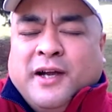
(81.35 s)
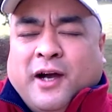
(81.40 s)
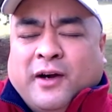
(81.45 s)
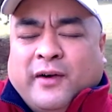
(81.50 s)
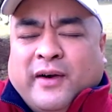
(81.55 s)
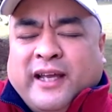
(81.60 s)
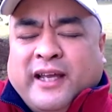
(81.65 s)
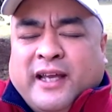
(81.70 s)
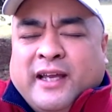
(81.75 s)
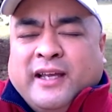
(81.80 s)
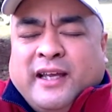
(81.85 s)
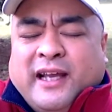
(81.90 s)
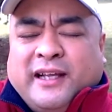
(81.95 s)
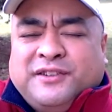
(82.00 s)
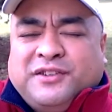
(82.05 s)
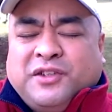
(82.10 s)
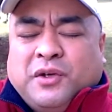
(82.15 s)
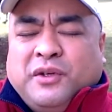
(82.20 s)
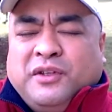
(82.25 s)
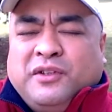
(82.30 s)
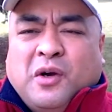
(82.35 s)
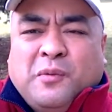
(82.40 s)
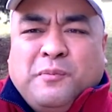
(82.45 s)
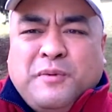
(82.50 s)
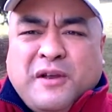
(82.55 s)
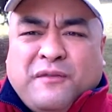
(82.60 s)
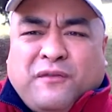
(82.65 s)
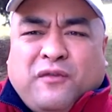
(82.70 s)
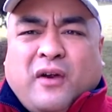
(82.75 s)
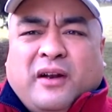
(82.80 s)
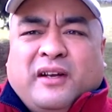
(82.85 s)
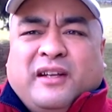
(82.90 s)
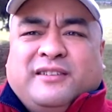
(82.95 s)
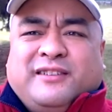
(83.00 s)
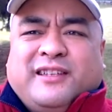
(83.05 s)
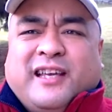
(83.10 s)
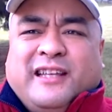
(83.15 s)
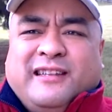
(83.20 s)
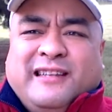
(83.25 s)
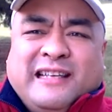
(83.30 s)
All right. And so don't be afraid to
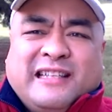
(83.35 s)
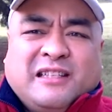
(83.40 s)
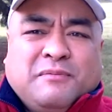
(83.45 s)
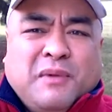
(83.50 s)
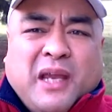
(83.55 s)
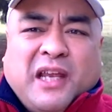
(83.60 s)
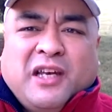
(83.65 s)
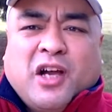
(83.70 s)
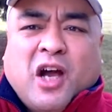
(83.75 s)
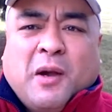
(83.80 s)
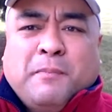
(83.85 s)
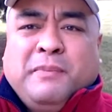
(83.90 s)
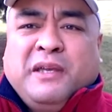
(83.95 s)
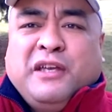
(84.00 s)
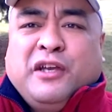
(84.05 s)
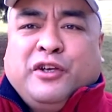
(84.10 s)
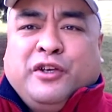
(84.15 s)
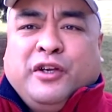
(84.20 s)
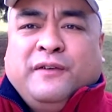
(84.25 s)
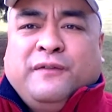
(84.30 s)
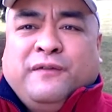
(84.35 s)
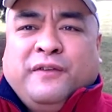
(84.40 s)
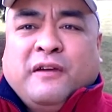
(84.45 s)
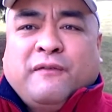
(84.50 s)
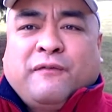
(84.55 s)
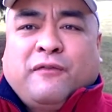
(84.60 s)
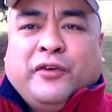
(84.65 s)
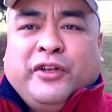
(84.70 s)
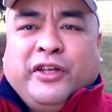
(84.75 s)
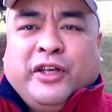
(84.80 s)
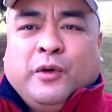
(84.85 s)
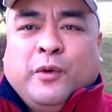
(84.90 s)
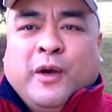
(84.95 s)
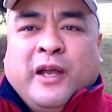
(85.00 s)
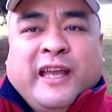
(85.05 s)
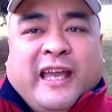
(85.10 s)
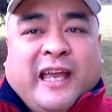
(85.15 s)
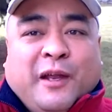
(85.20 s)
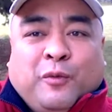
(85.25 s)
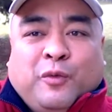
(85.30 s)
say this may not be a good fit for you.
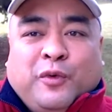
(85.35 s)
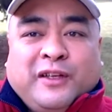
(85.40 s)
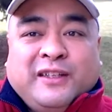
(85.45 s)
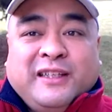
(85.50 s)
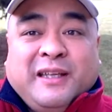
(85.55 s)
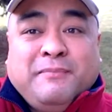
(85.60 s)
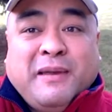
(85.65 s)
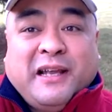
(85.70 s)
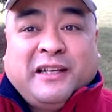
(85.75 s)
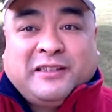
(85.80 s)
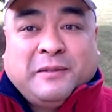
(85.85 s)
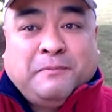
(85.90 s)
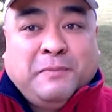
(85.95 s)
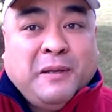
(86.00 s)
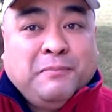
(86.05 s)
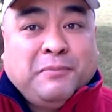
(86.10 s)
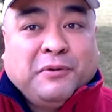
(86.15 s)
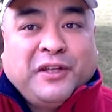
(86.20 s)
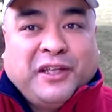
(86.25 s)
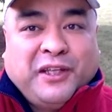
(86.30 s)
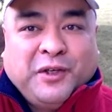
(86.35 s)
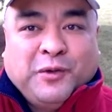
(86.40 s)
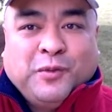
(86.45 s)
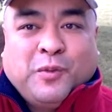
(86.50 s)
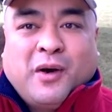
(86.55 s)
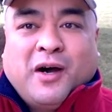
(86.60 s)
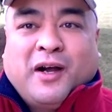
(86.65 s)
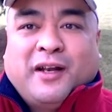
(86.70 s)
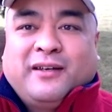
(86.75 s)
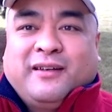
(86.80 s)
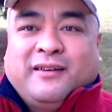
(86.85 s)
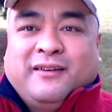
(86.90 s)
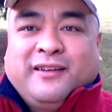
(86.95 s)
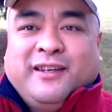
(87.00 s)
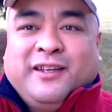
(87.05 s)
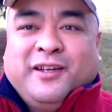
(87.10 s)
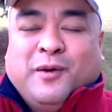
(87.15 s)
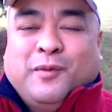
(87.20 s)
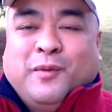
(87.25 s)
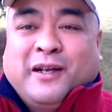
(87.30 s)
It really makes the people that you want,
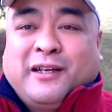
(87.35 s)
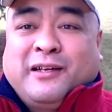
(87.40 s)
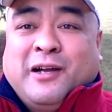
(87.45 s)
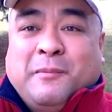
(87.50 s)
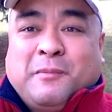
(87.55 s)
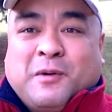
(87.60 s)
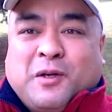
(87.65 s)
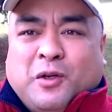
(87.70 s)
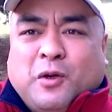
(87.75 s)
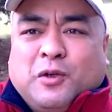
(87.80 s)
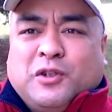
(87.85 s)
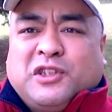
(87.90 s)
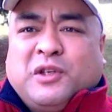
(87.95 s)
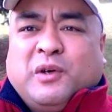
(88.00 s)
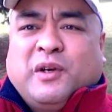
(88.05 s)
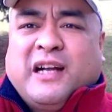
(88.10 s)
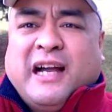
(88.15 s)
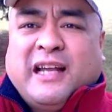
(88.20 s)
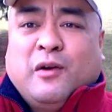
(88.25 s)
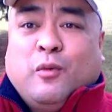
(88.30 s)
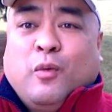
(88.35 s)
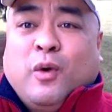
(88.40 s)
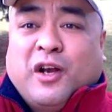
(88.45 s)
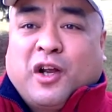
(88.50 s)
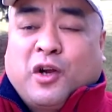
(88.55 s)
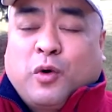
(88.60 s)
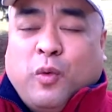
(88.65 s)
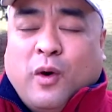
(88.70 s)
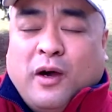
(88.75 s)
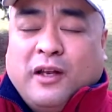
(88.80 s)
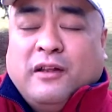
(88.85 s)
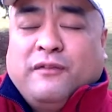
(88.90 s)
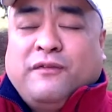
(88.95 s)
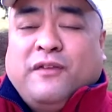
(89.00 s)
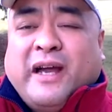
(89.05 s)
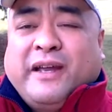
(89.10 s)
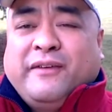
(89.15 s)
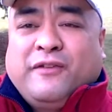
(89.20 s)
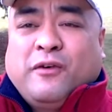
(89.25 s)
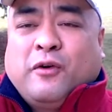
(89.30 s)
you know, what come closer and kind of want to
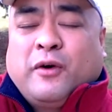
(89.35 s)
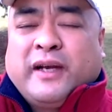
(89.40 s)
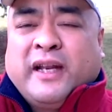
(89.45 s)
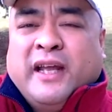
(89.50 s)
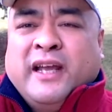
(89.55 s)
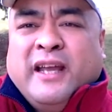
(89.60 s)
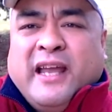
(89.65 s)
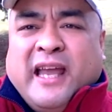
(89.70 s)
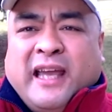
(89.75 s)
qualify for it.